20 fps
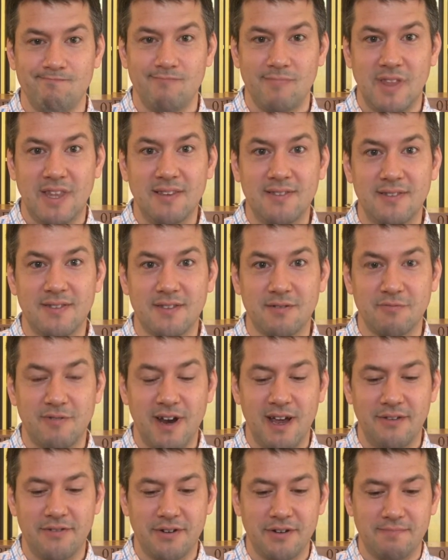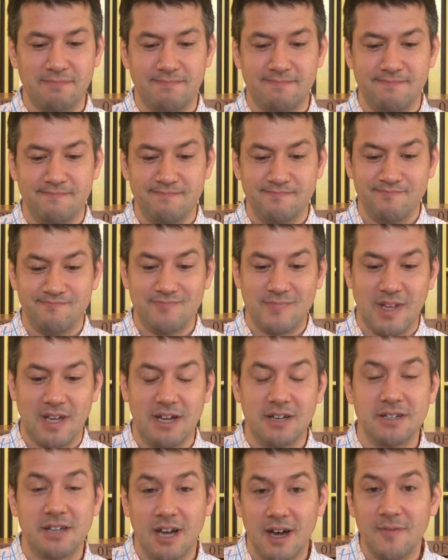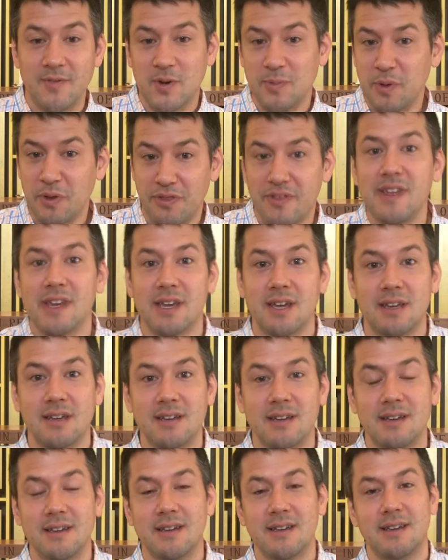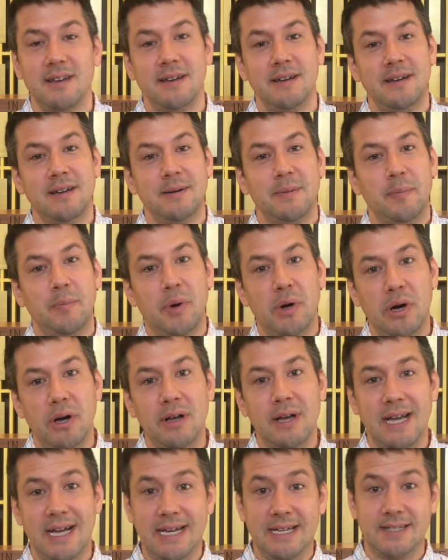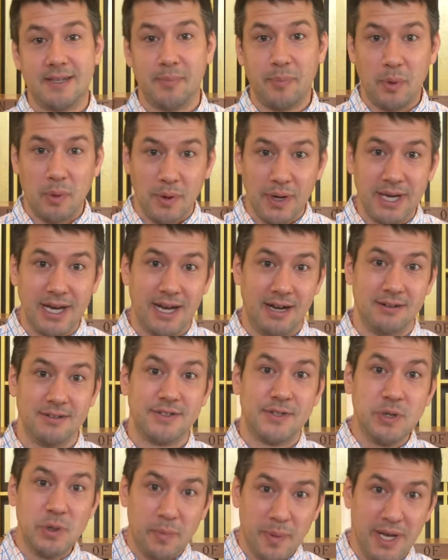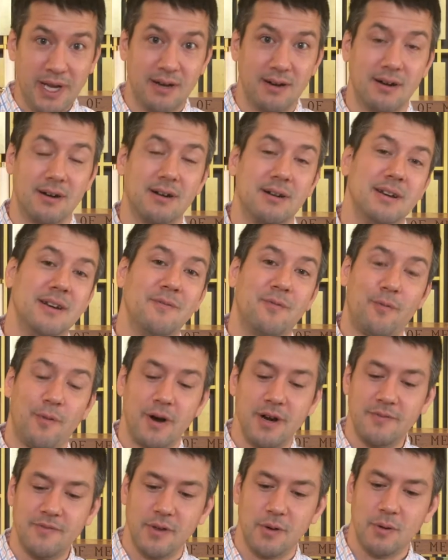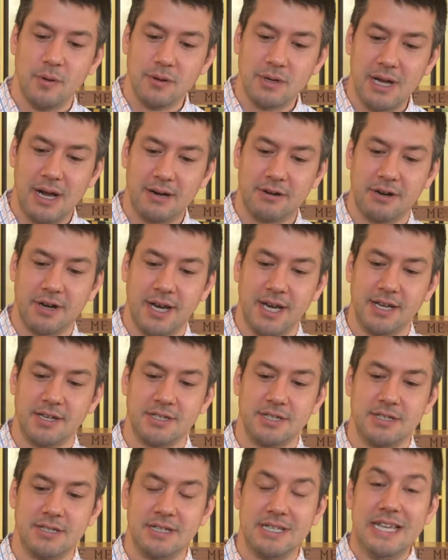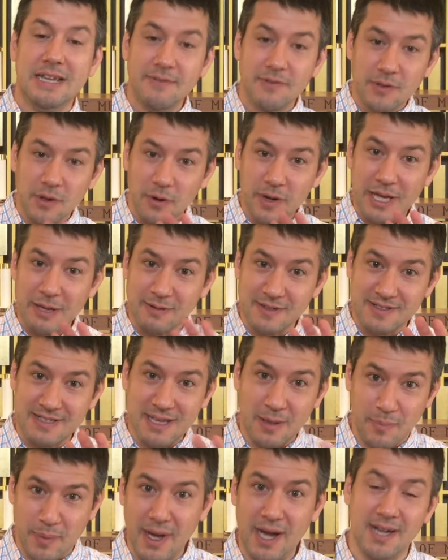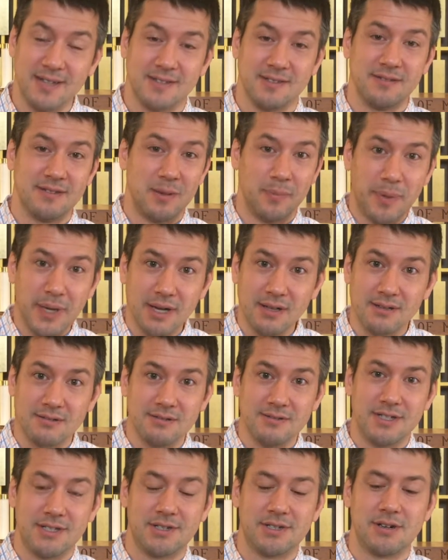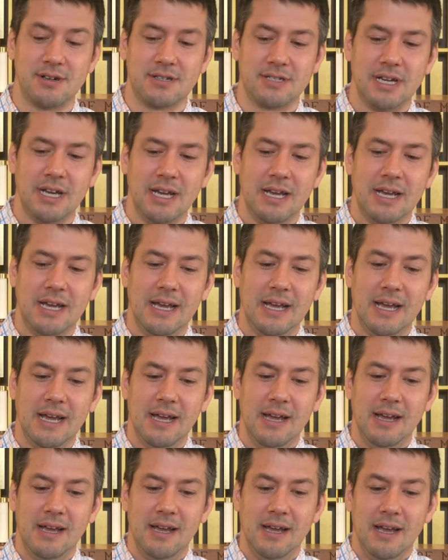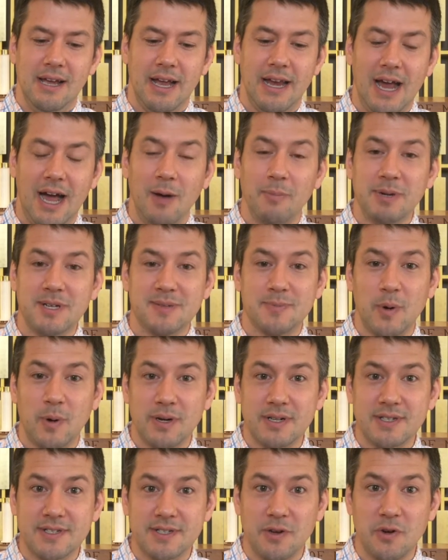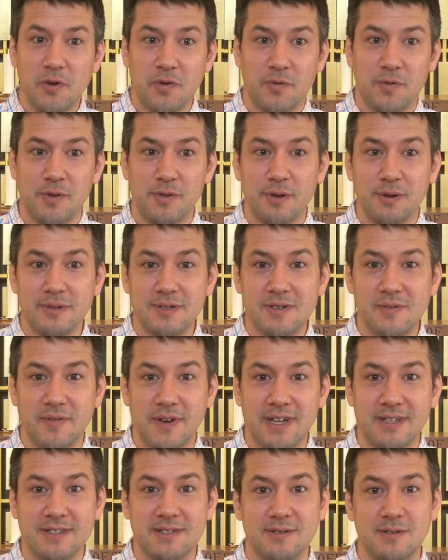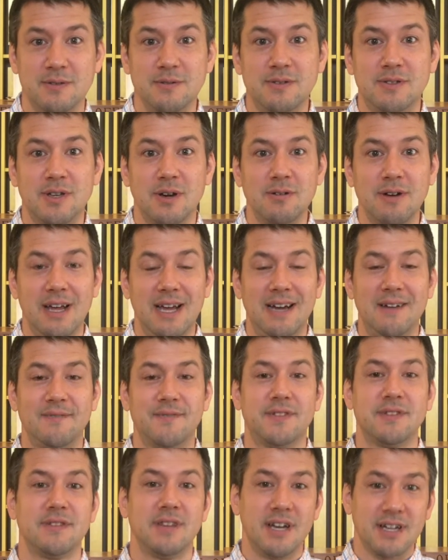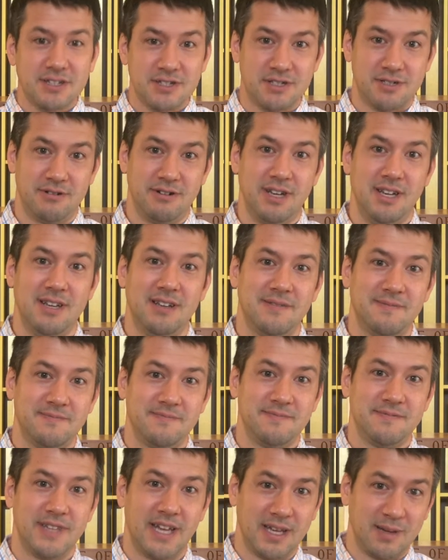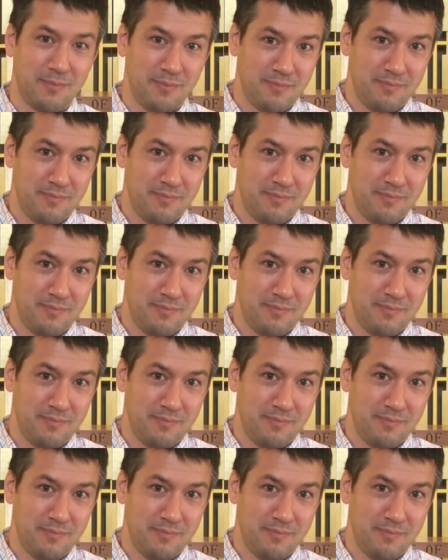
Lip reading: This is a rather uncomfortable thing Paul had to point out to Peter in front of the whole congregation, even though he was the apostle and a pillar in the church. And how much more so for those of us who don't have the luxury, like